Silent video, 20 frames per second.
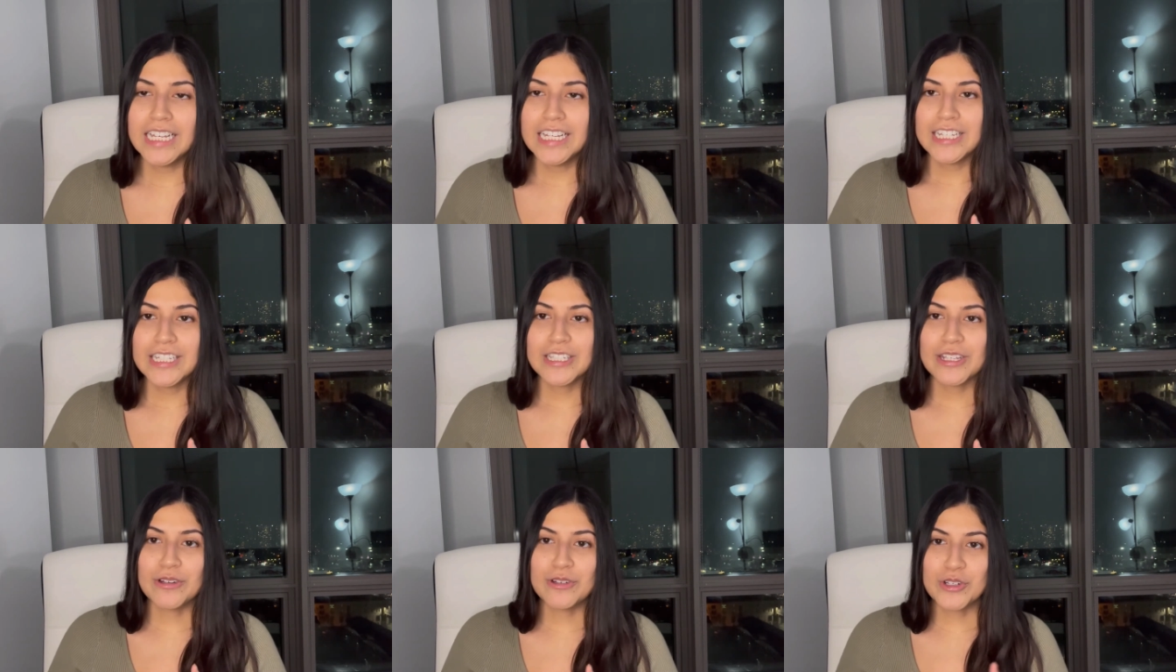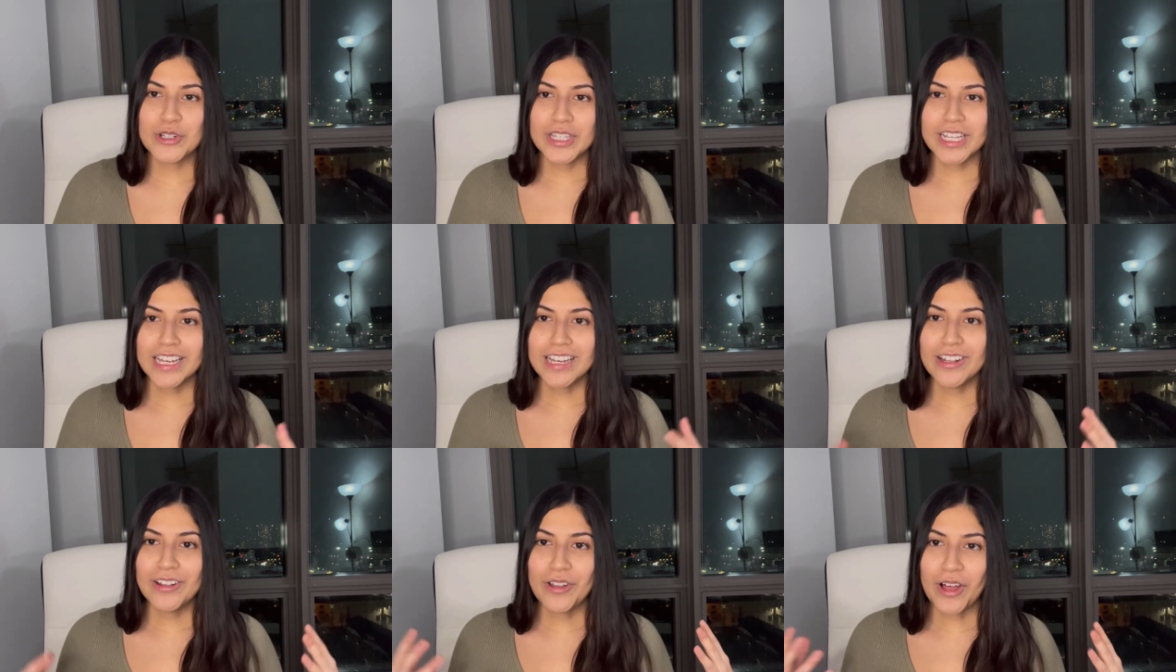So just
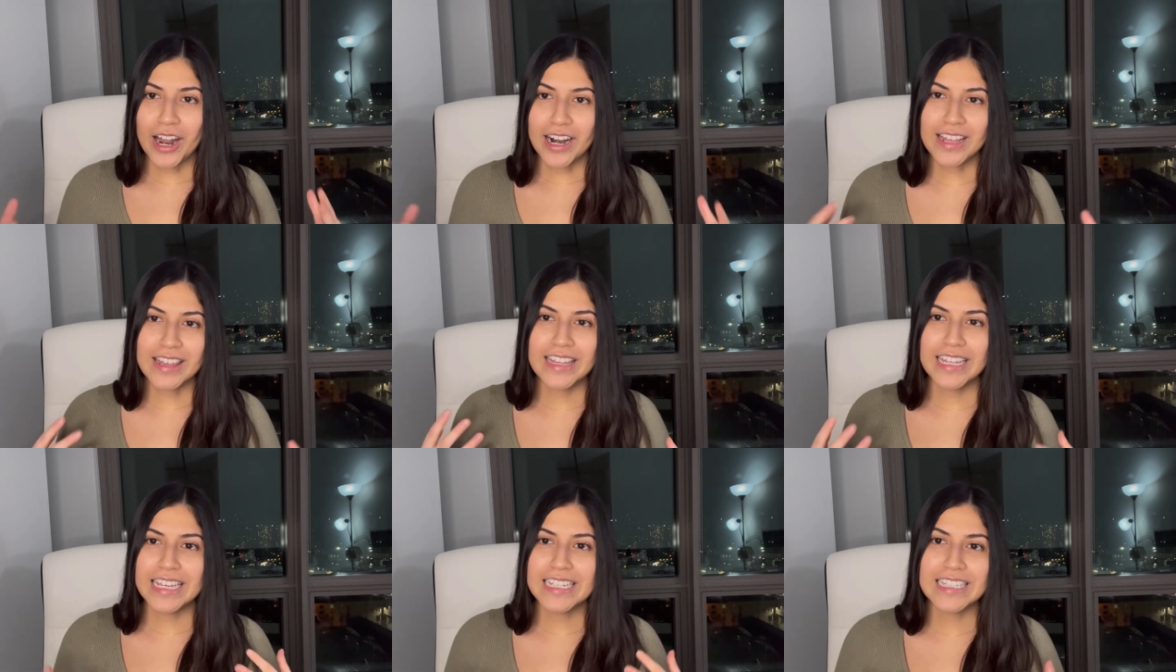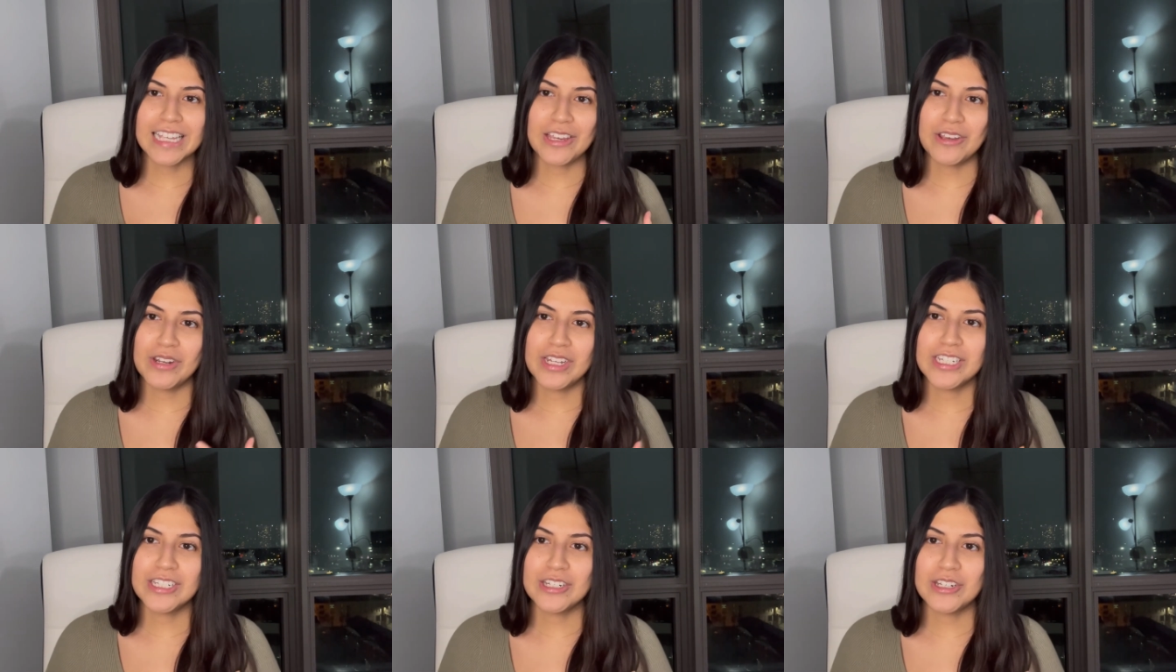like a lot of things that you
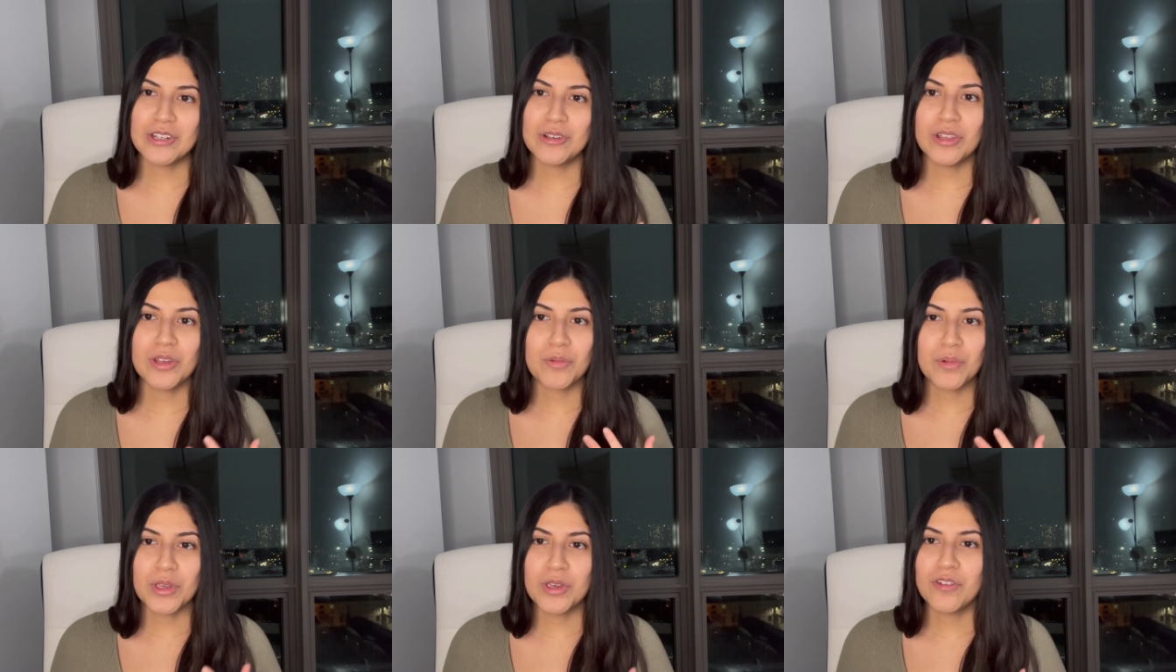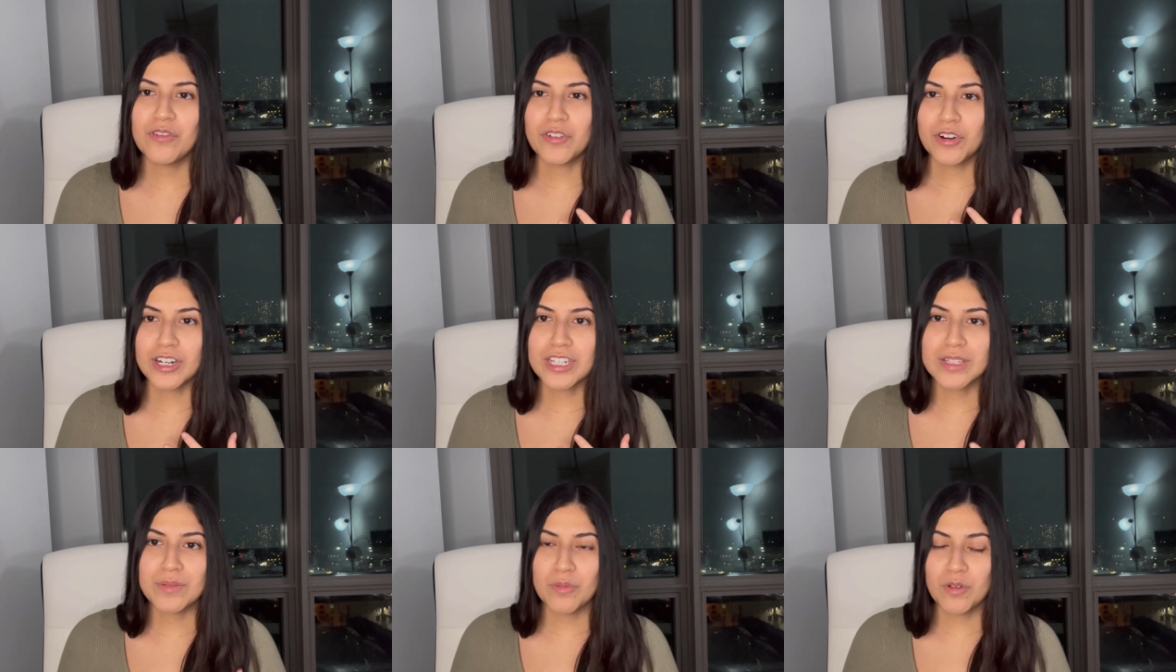need to do like when you
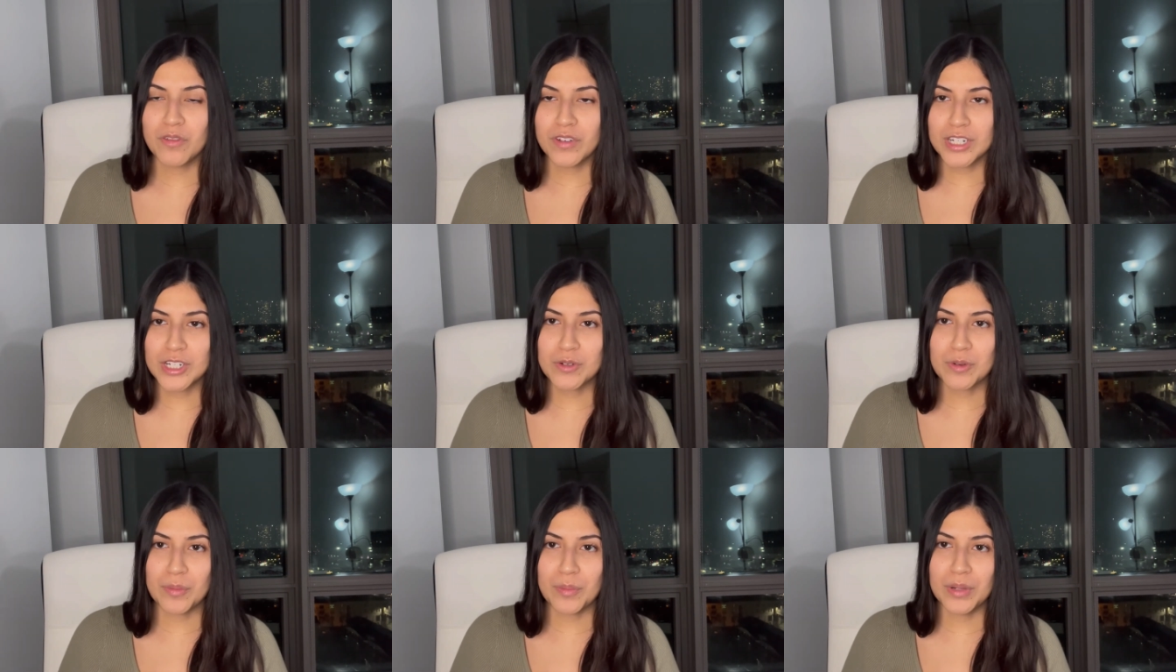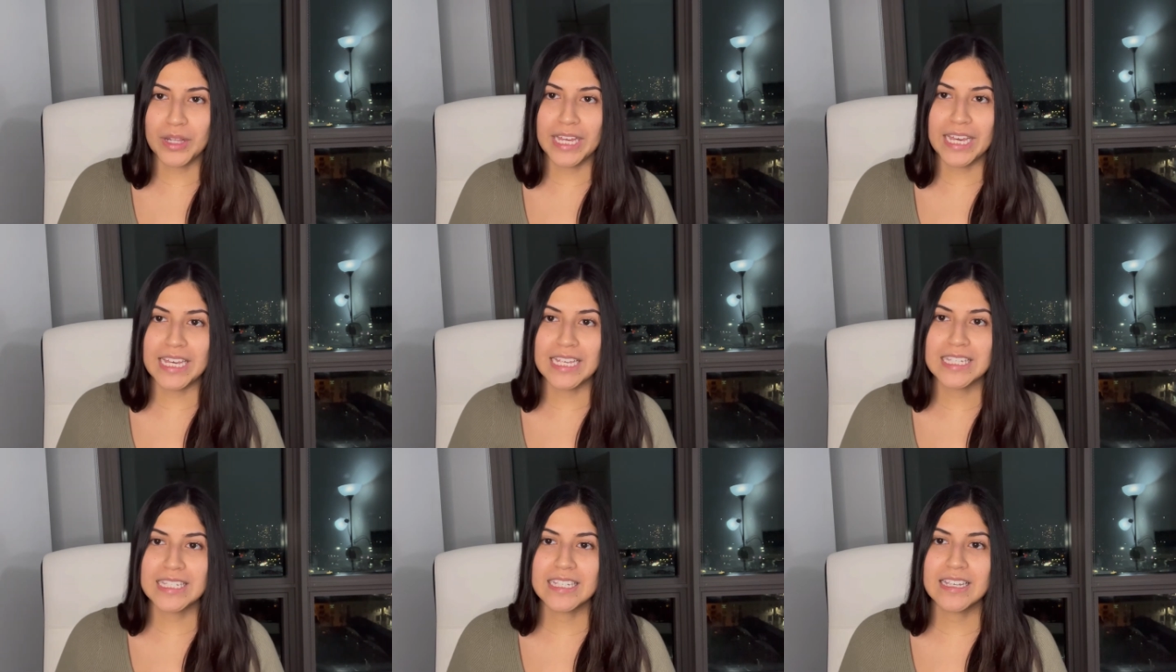first move into a
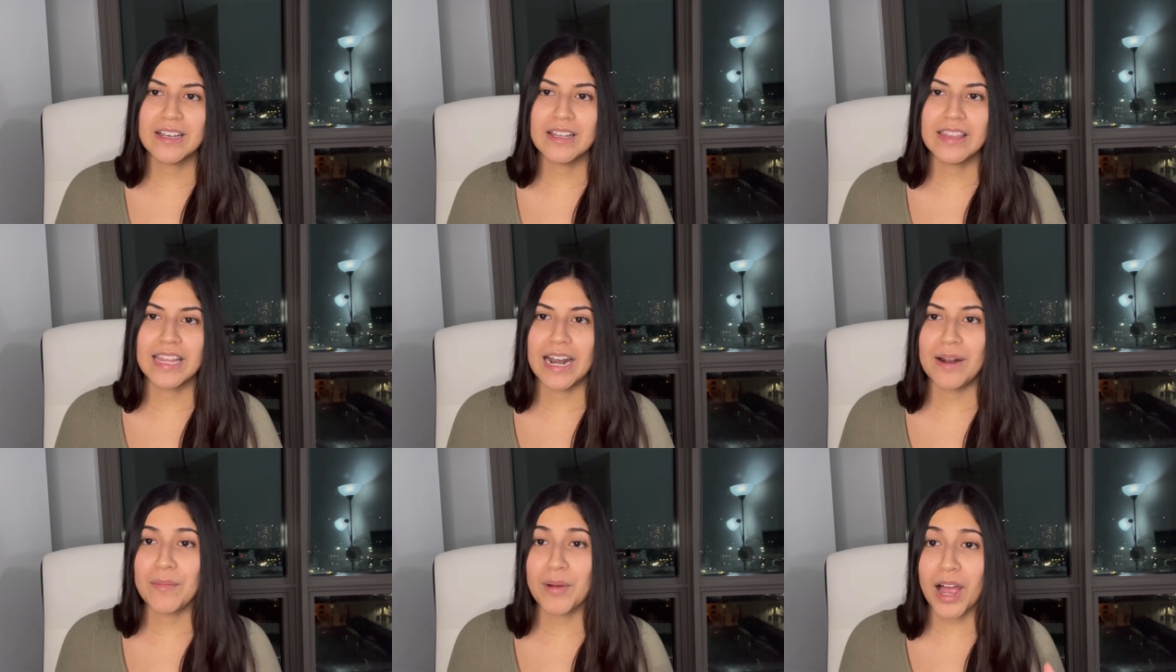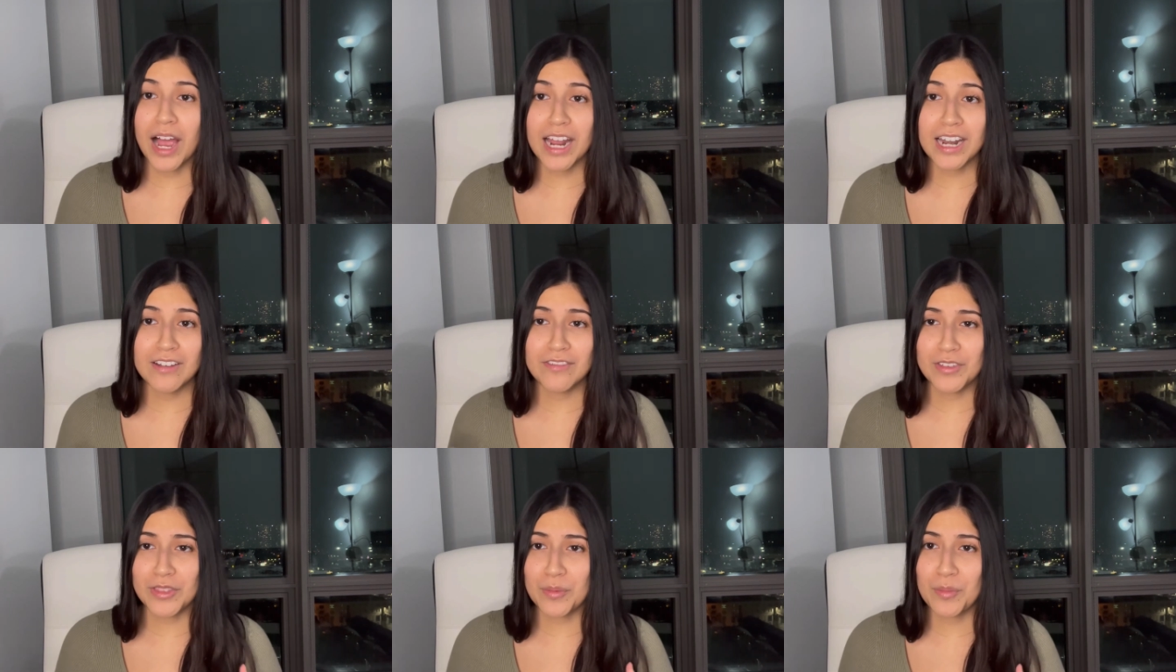place that I'm
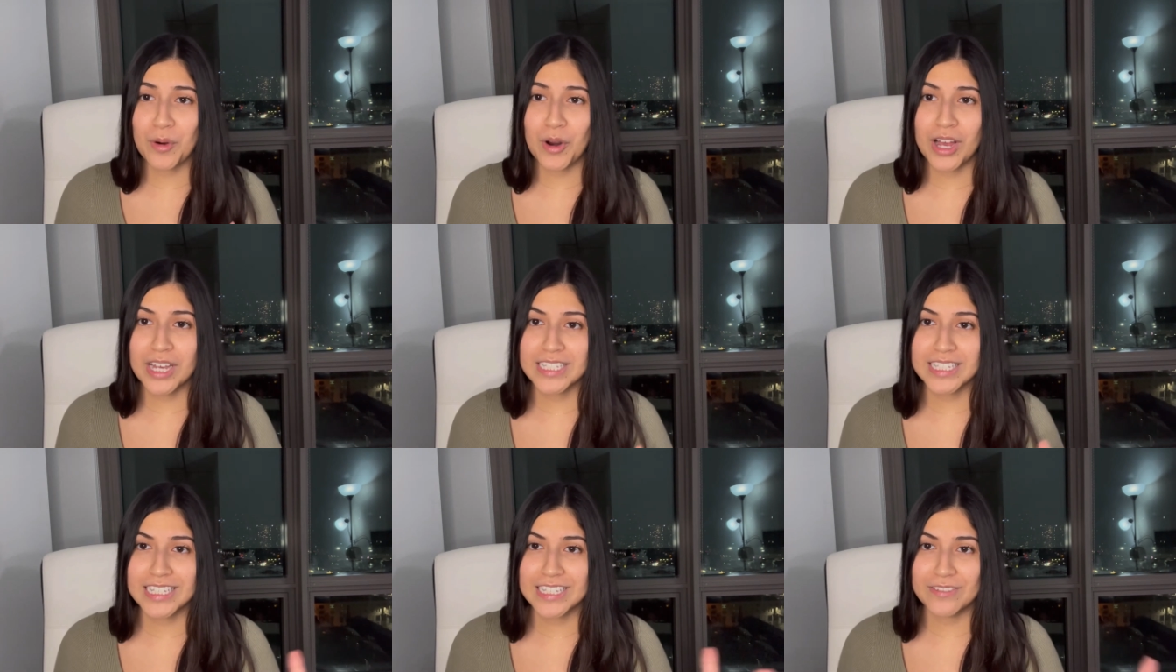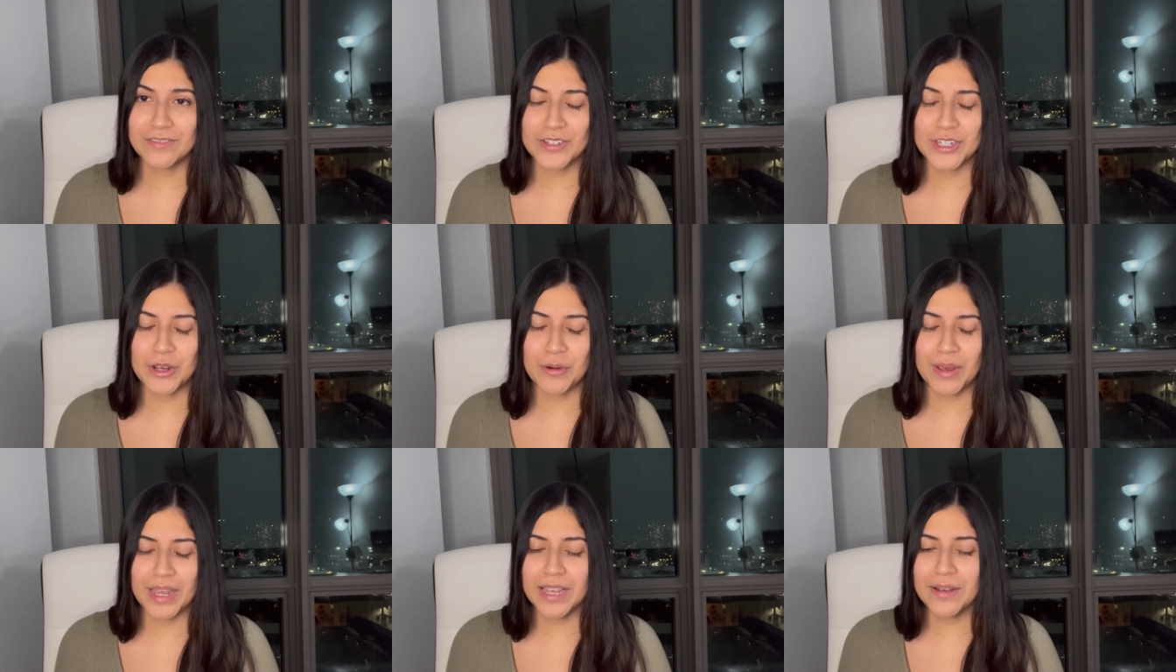kind of in the process of
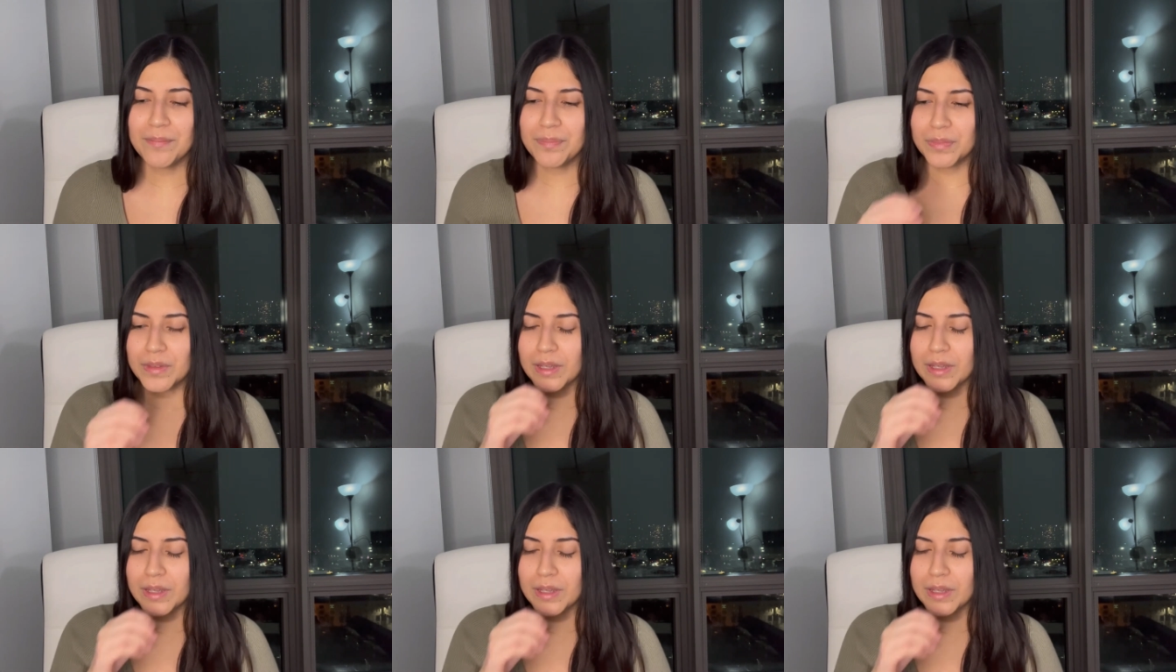doing.